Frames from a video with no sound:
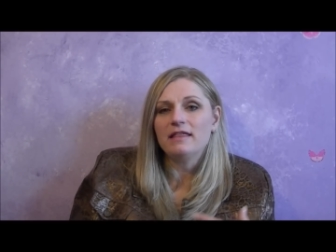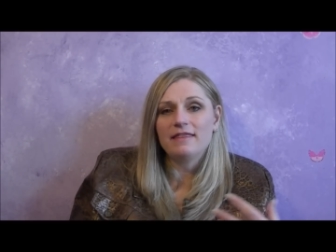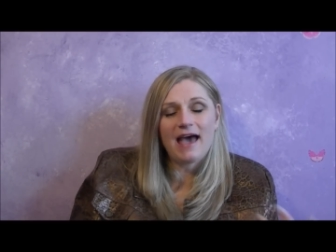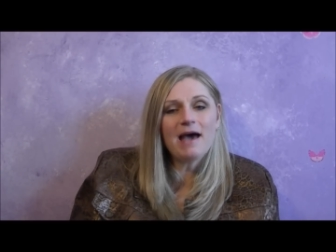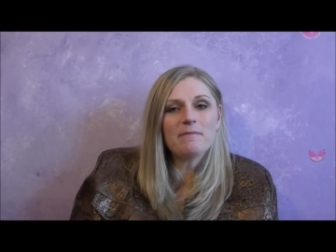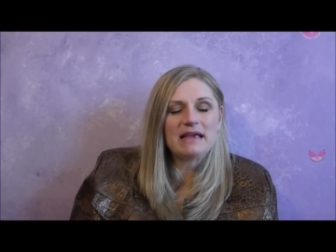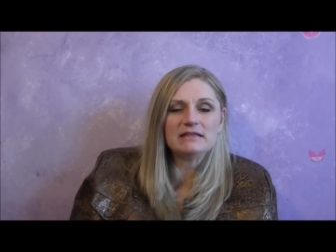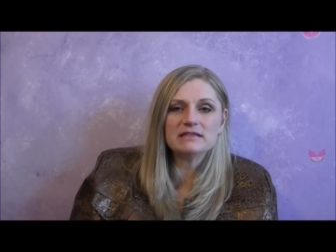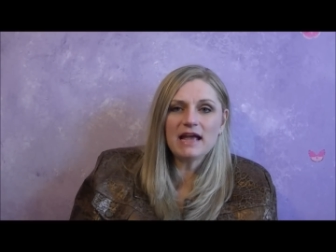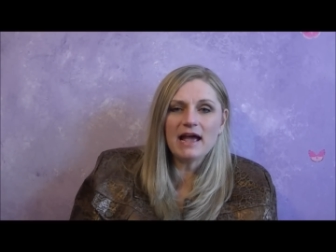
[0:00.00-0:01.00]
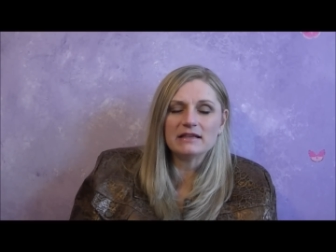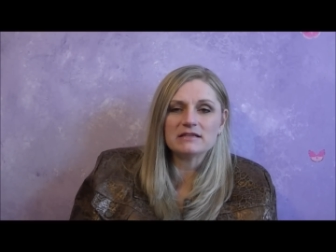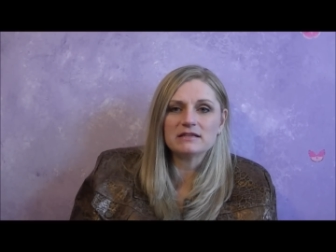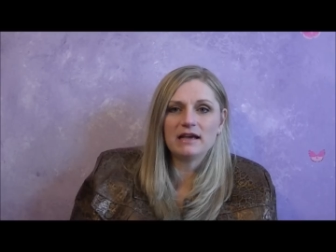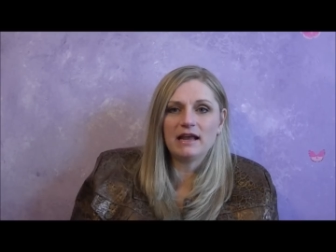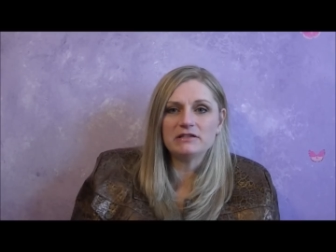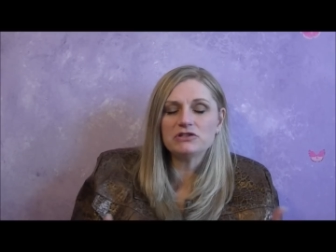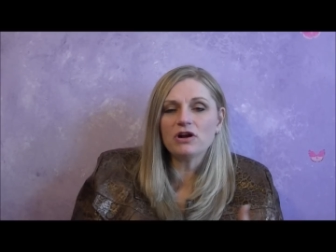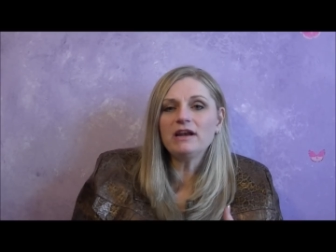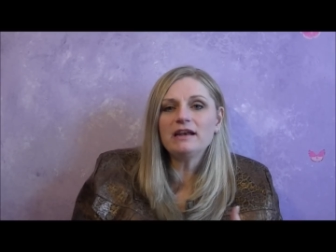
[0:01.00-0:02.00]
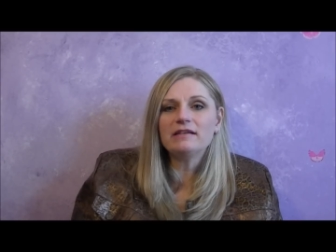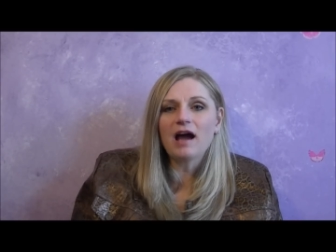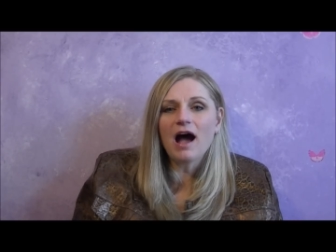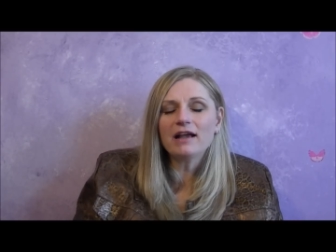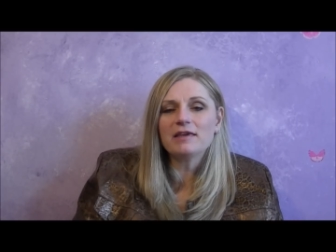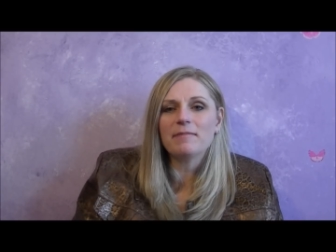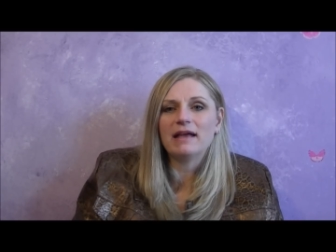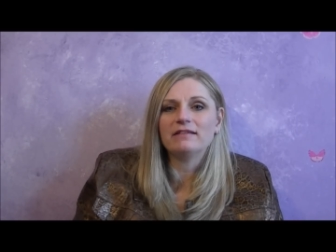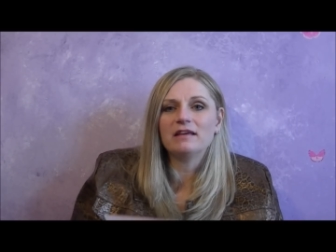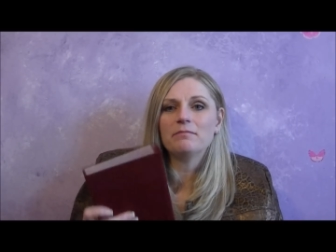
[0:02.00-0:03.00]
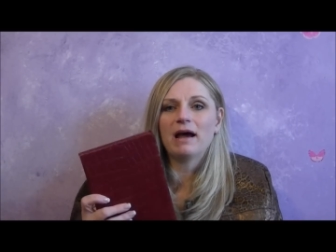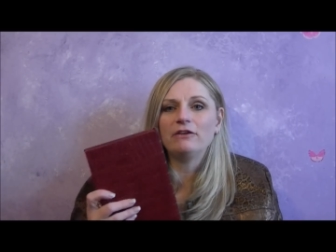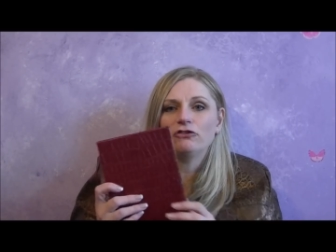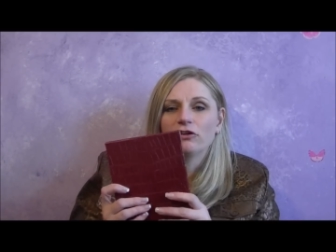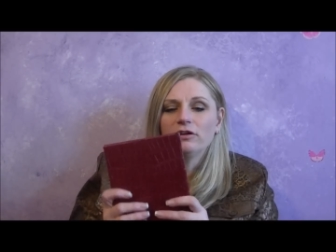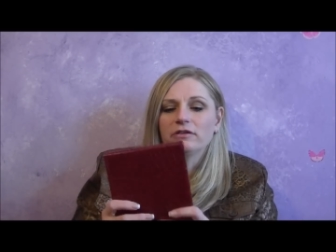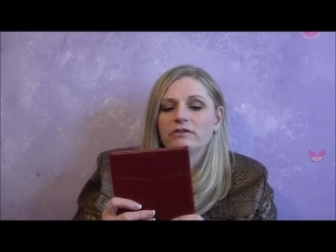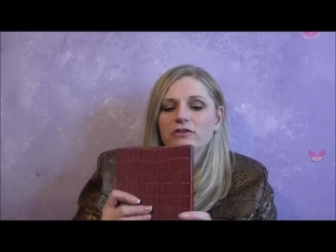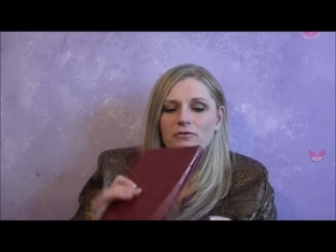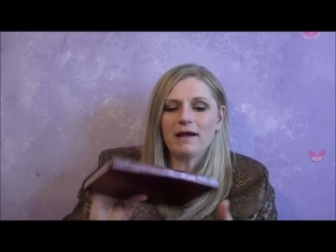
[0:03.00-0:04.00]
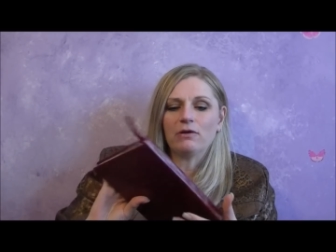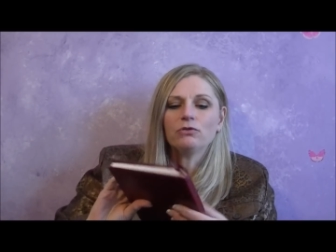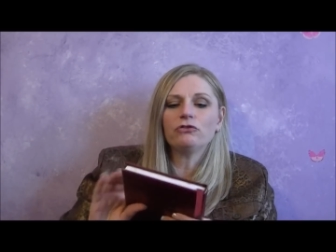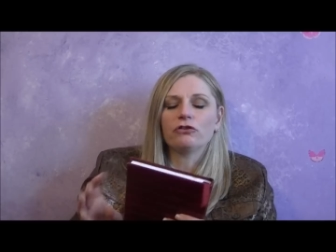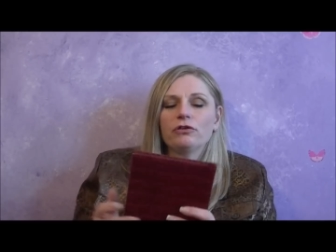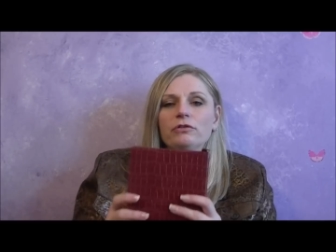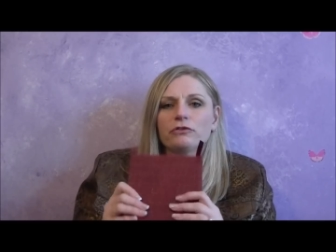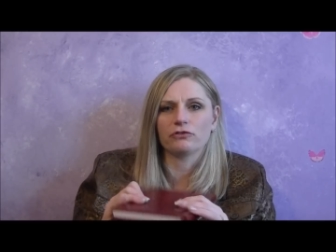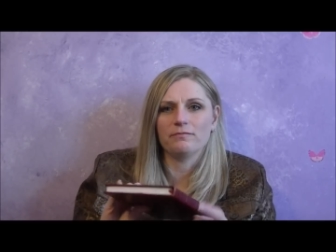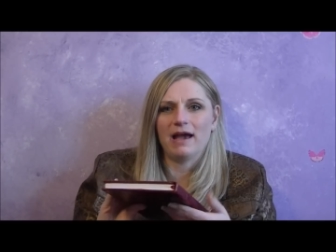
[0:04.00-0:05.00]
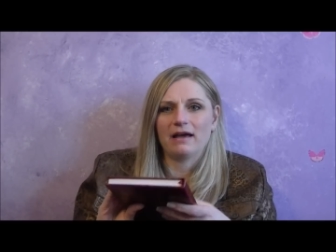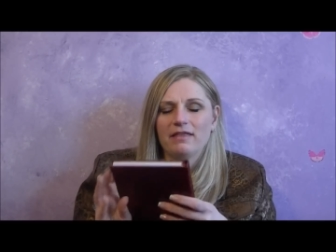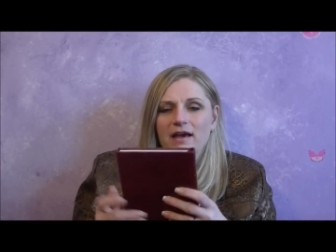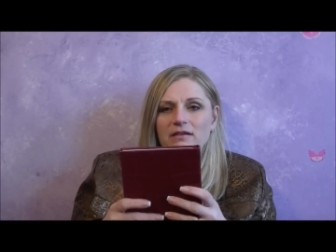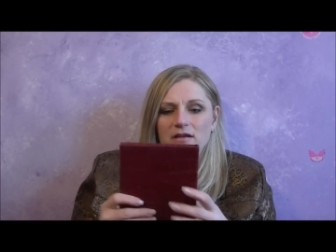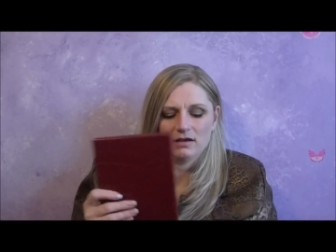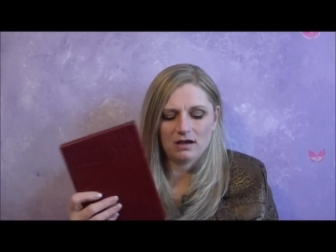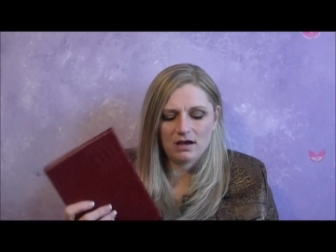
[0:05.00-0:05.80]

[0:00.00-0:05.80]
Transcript: that made sense. And I started to document in my journals. These are my old journals from back then.